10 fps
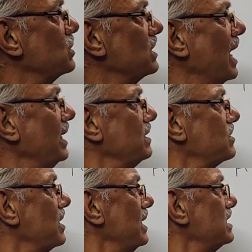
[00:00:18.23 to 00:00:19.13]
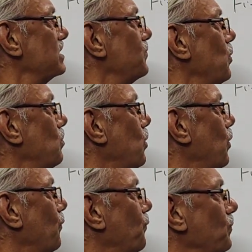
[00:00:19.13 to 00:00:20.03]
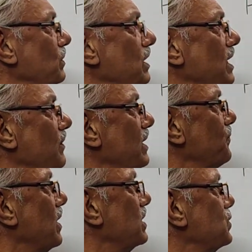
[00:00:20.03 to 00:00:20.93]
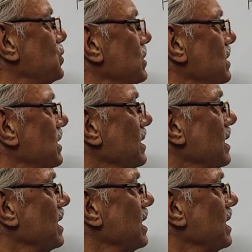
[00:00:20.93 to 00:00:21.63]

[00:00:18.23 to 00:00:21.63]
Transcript: cosine transform of the given function